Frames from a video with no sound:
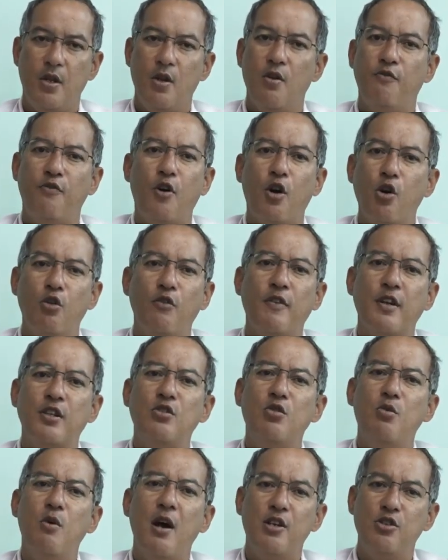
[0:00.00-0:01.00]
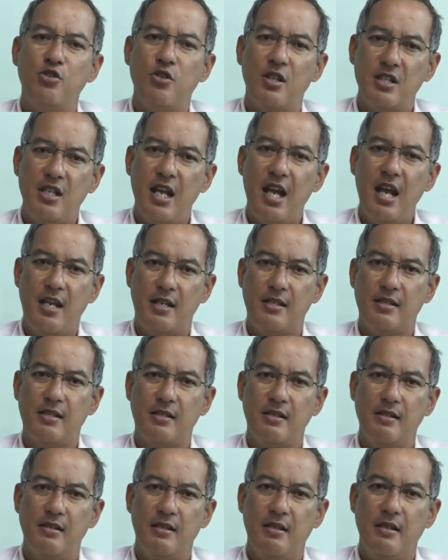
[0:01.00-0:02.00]
For over 200
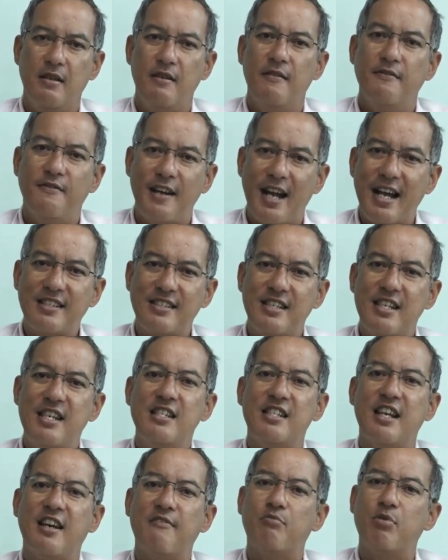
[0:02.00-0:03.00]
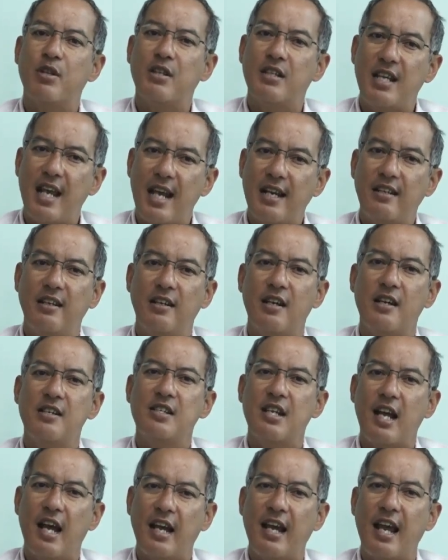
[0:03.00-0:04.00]
years, Vaccines have protected
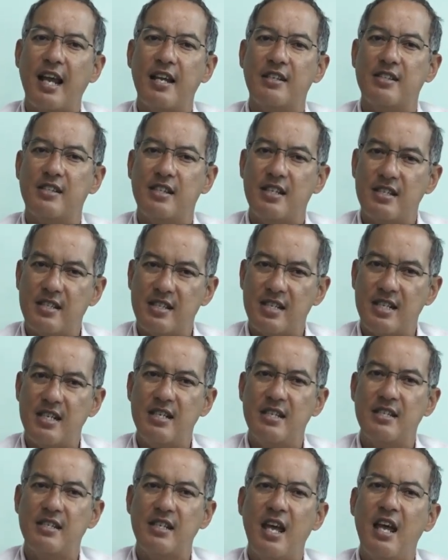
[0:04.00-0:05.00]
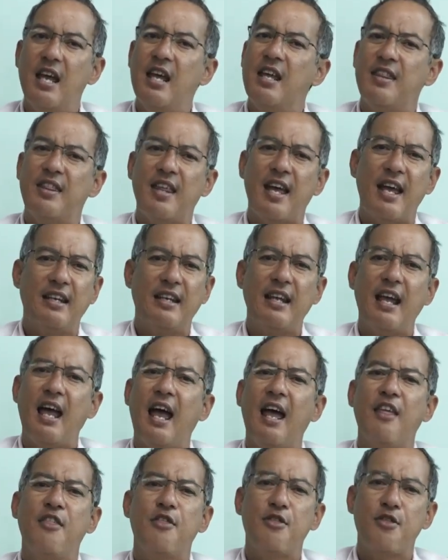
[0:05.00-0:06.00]
us against disease that
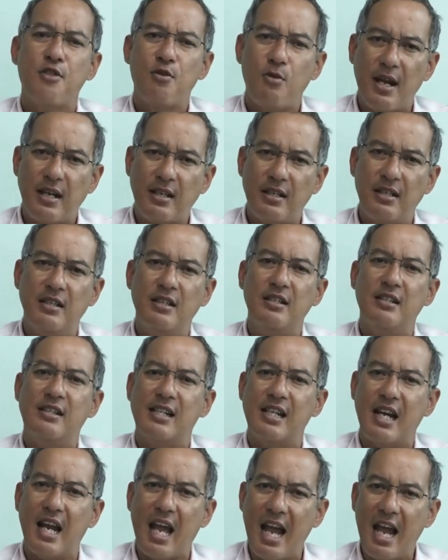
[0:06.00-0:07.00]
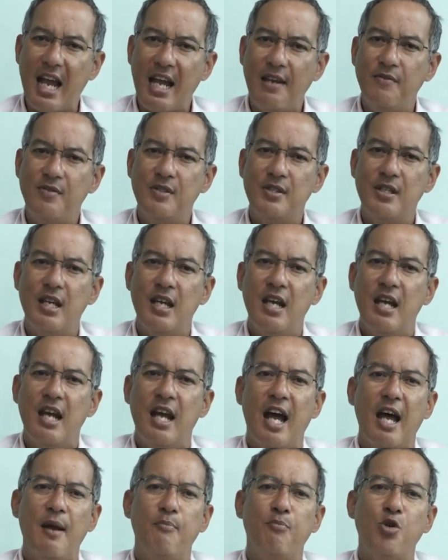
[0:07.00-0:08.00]
threatened lives
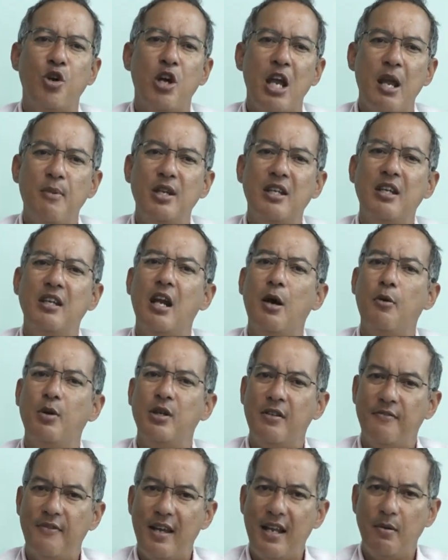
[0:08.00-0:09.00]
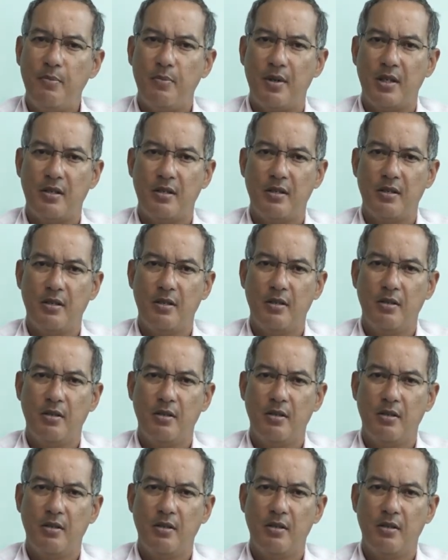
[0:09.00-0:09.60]
and prohibited our development.